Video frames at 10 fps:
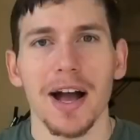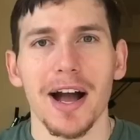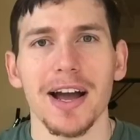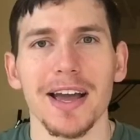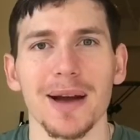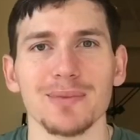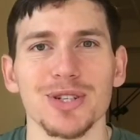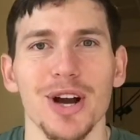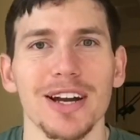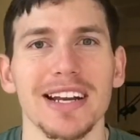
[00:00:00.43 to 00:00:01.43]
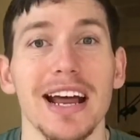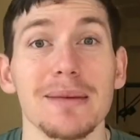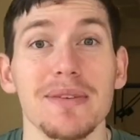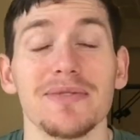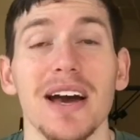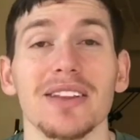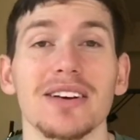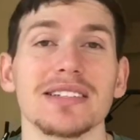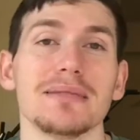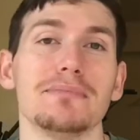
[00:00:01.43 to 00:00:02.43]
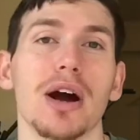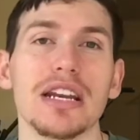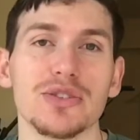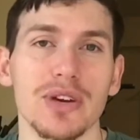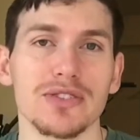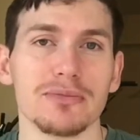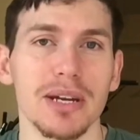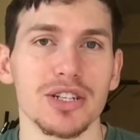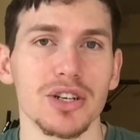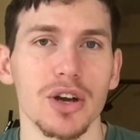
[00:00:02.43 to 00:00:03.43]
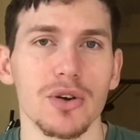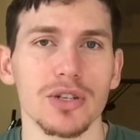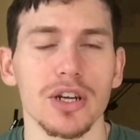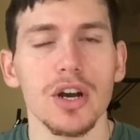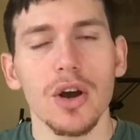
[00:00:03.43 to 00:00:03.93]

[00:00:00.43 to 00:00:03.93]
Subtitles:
Hi, I'm John and I am a fat loss and body transformation coach,